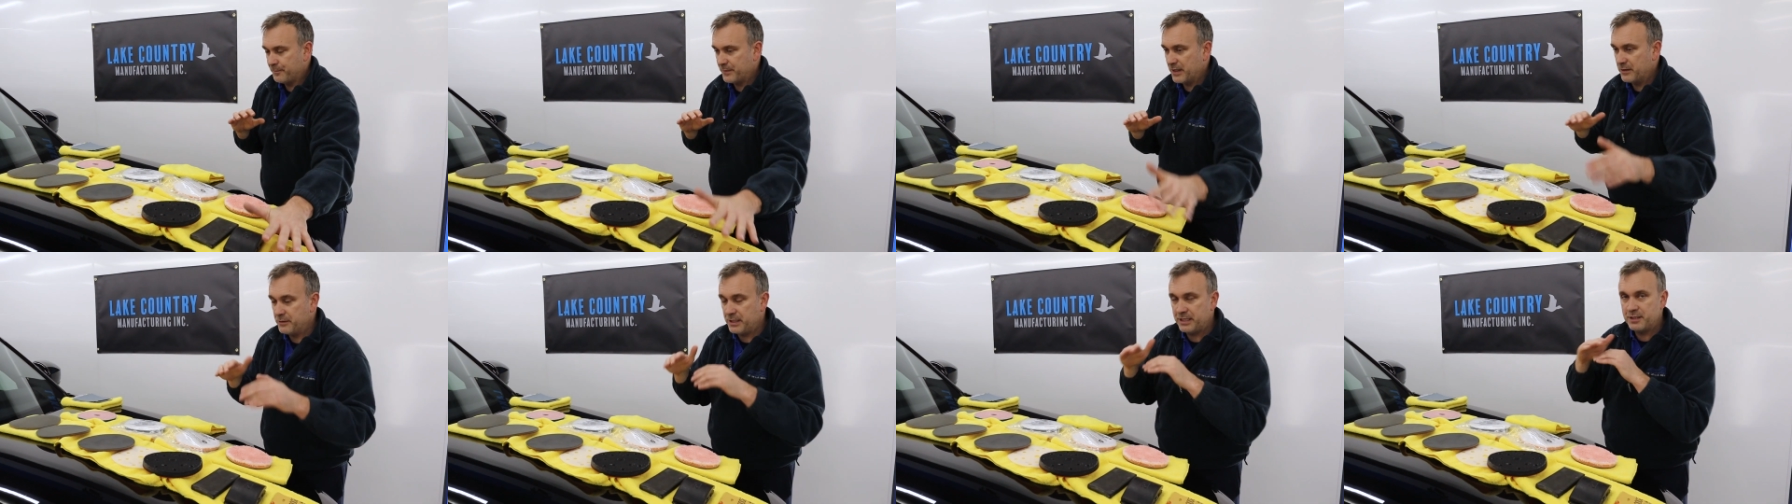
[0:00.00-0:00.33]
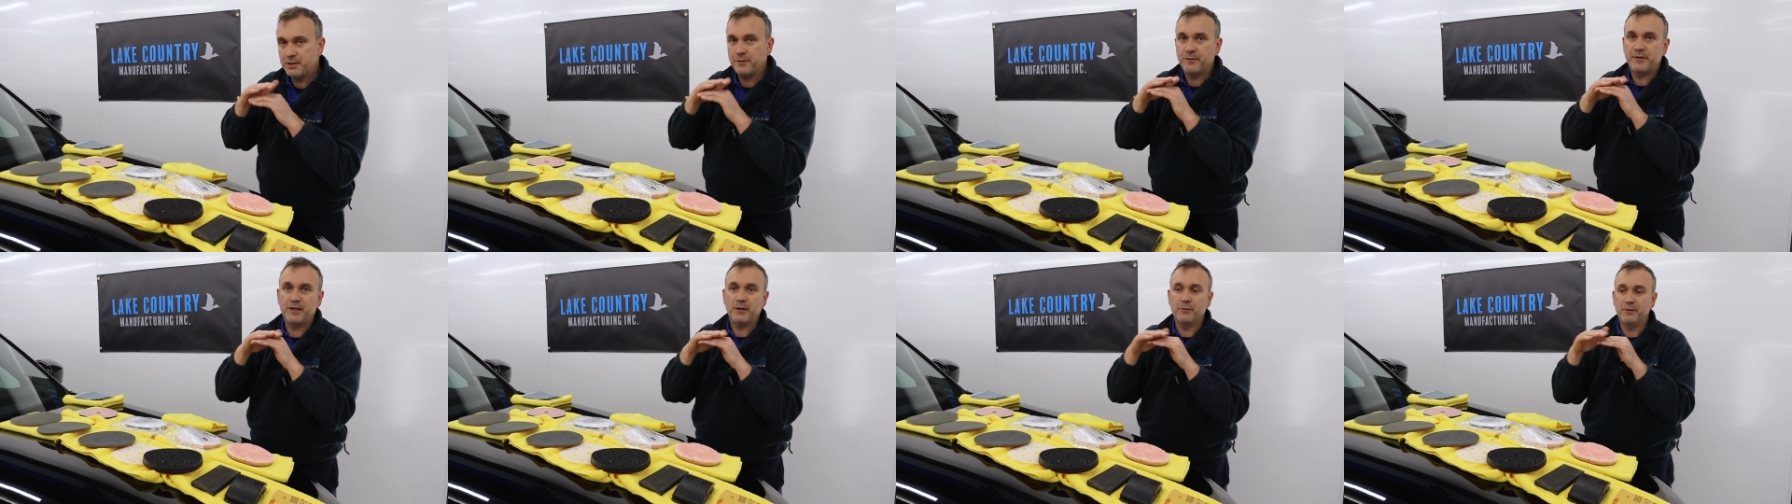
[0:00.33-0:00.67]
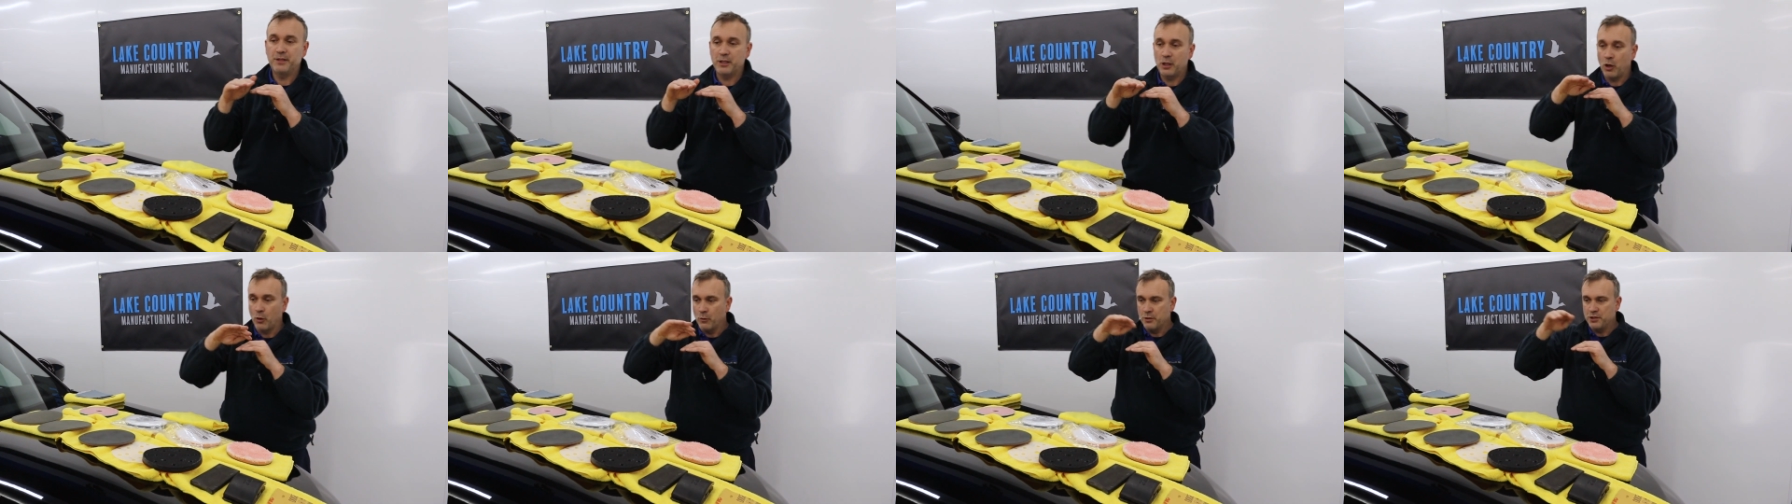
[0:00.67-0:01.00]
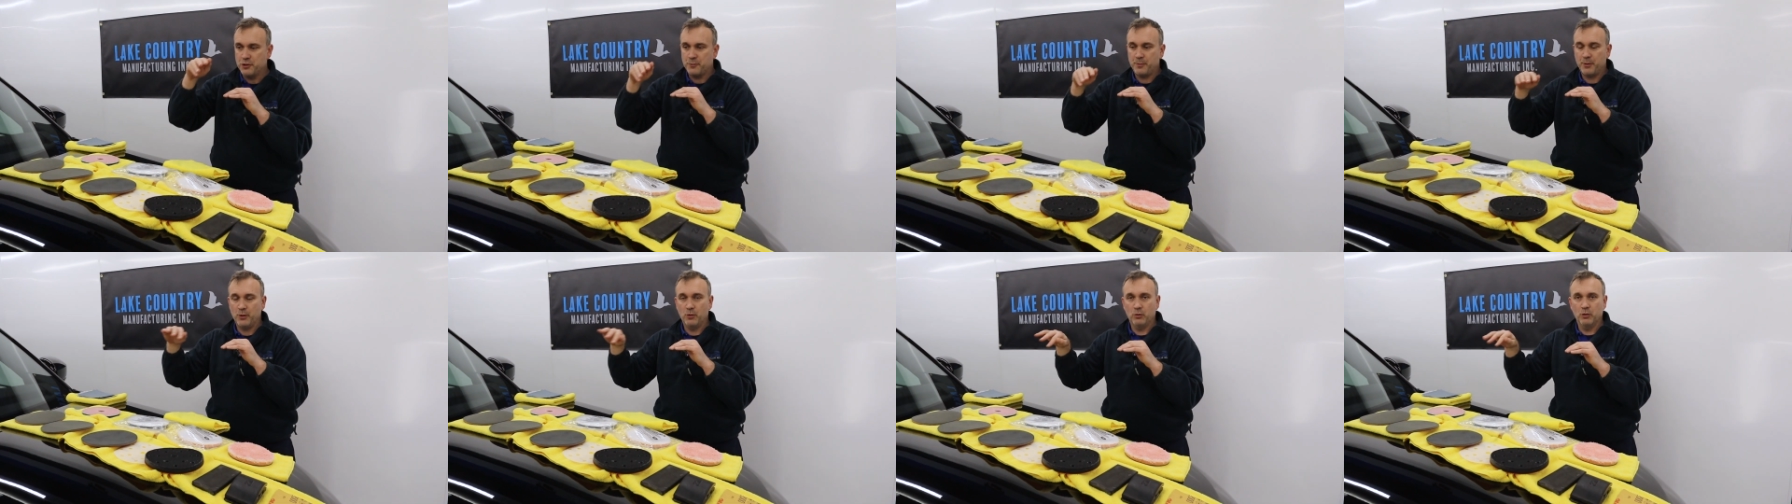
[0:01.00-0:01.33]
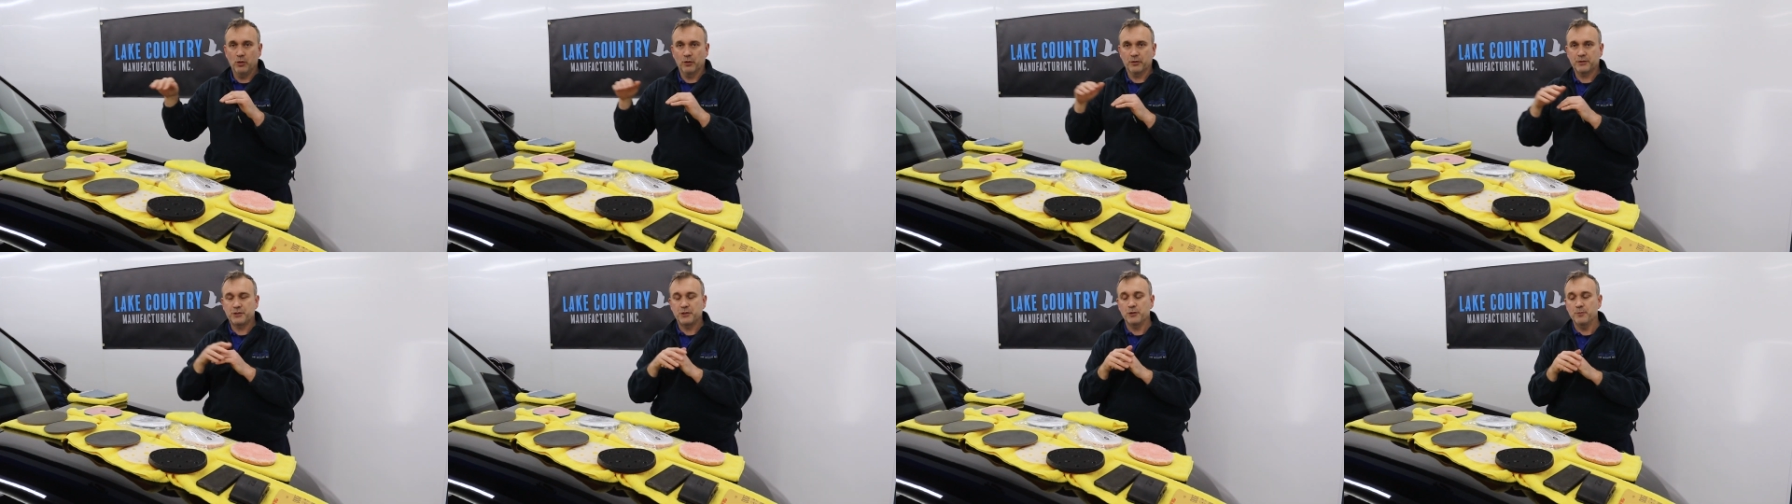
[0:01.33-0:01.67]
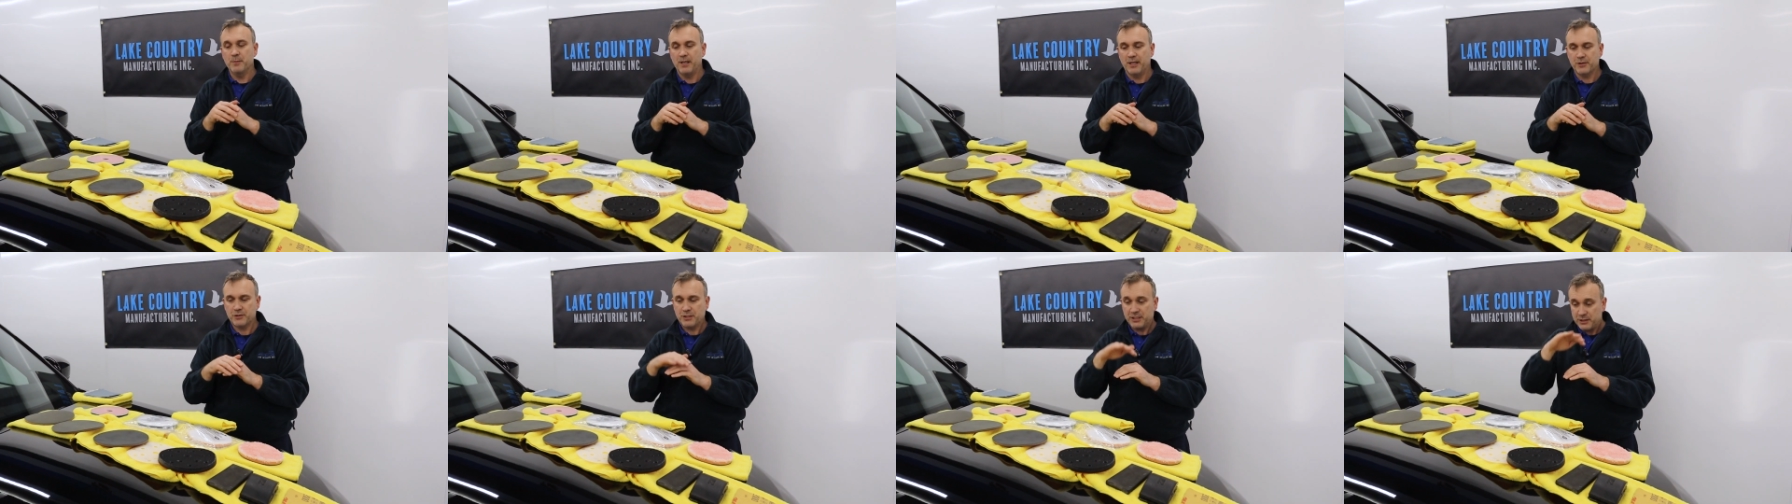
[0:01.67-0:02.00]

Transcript: it would interfere with the orange peel look too much,